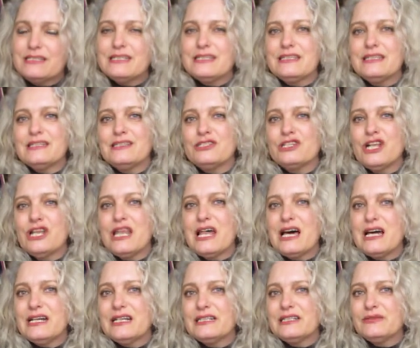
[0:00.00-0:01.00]
it is a
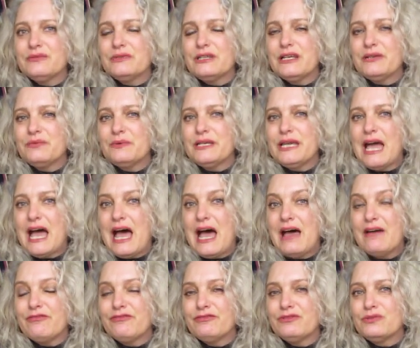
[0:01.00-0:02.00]
line that we
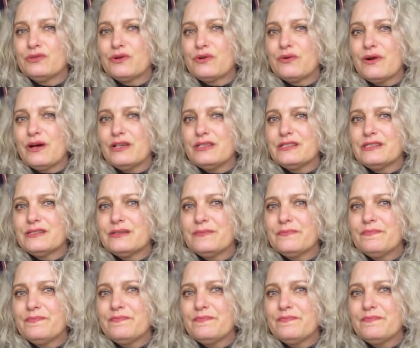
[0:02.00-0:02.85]
have to cross.